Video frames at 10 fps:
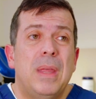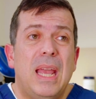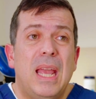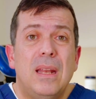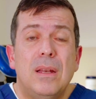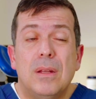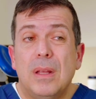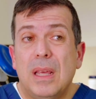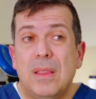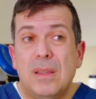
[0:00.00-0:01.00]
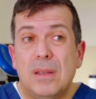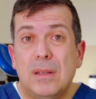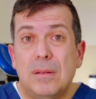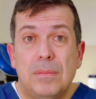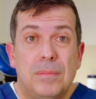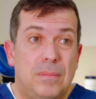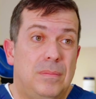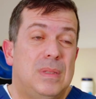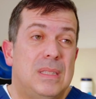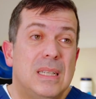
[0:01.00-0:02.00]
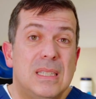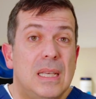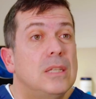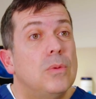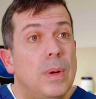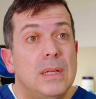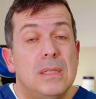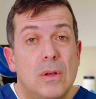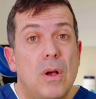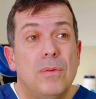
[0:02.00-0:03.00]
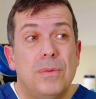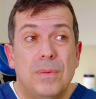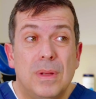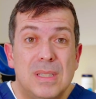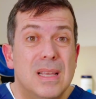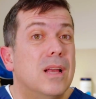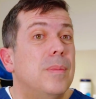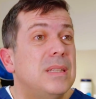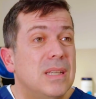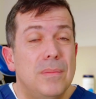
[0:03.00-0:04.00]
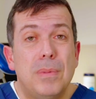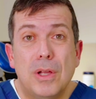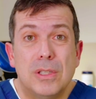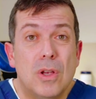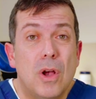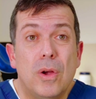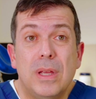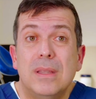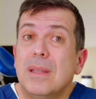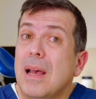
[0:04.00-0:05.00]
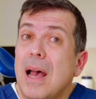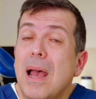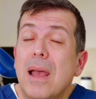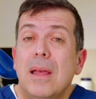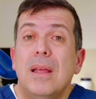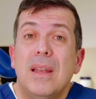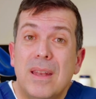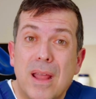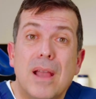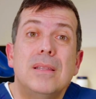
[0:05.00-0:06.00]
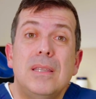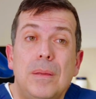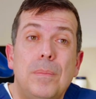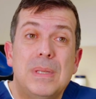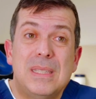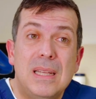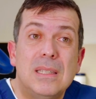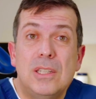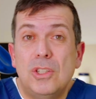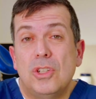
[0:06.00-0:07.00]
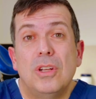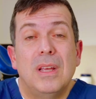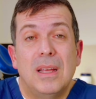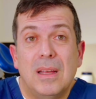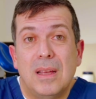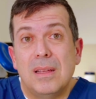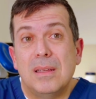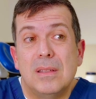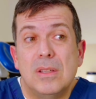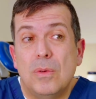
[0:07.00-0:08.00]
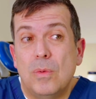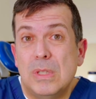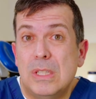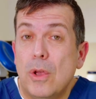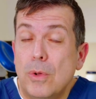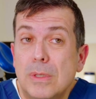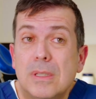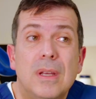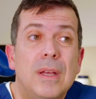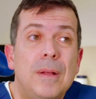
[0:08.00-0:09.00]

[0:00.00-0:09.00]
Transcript: and the success rates of zygomatic implants are in the high 90% zones,